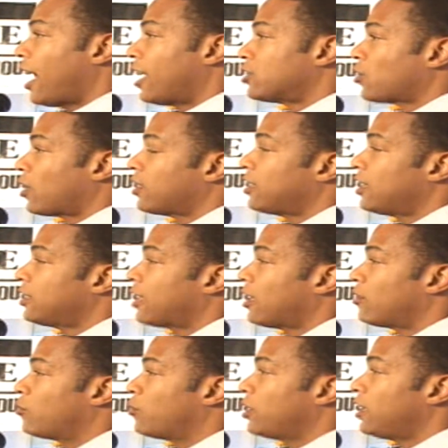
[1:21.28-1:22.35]
And so I think
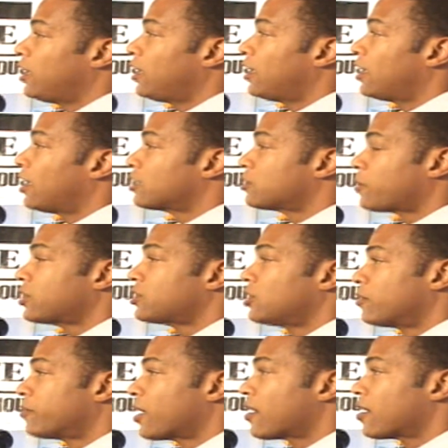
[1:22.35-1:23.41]
that we,
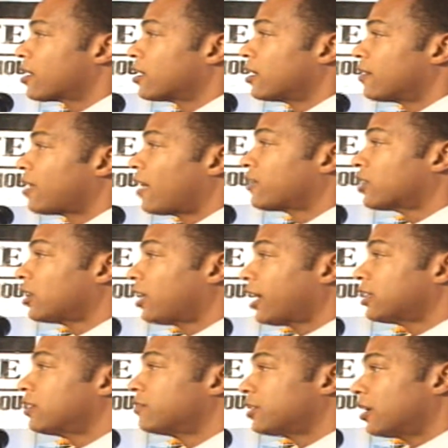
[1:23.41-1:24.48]
especially in America, have
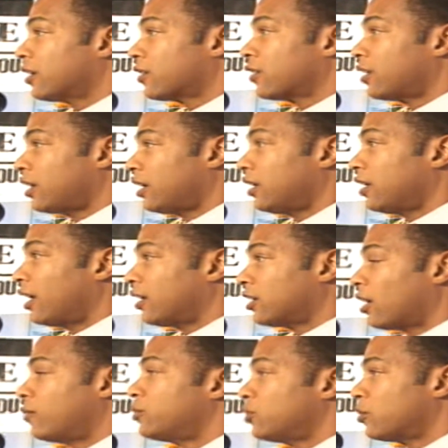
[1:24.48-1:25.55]
collectively agreed and
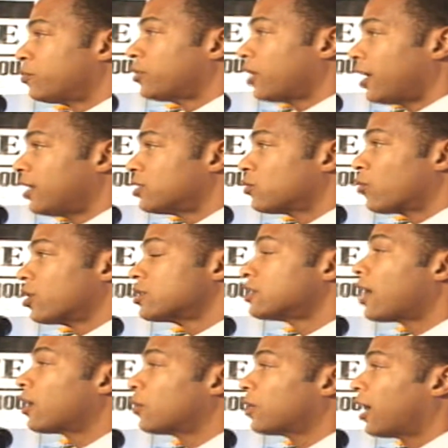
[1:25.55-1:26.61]
come to a place where it's
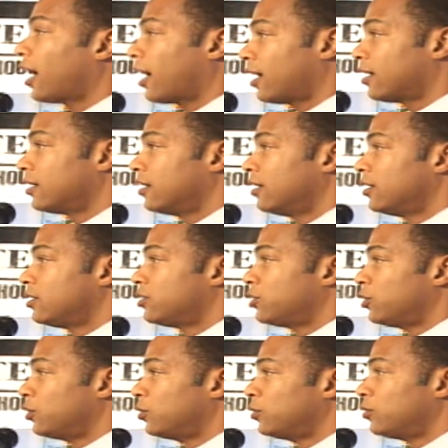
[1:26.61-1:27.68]
not okay
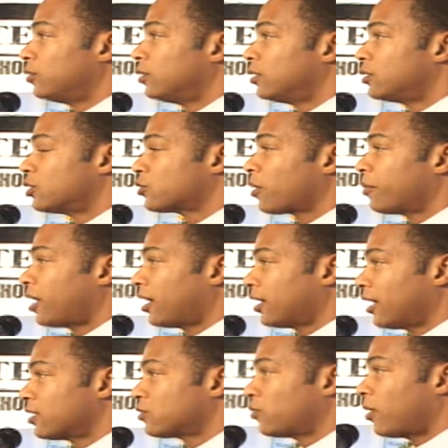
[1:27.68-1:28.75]
to discriminate
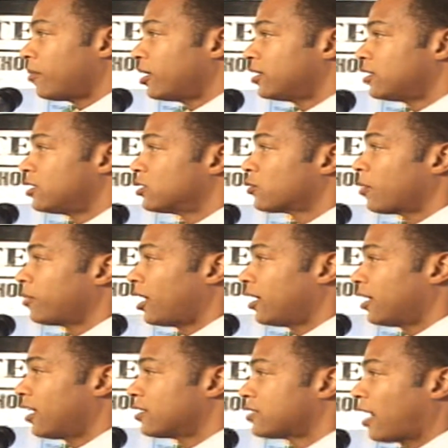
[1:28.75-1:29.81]
against women, to discriminate
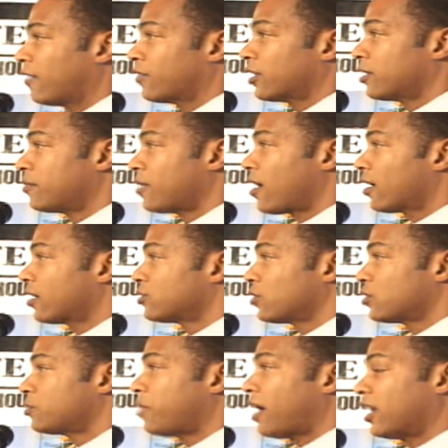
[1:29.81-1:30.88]
against African Americans or
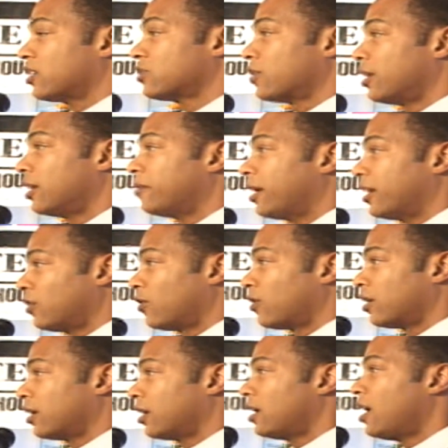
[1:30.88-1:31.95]
Hispanics or any
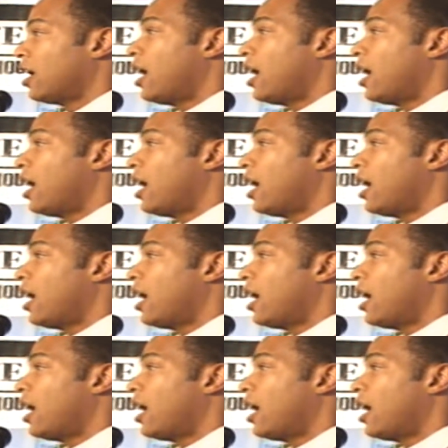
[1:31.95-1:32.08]
minority.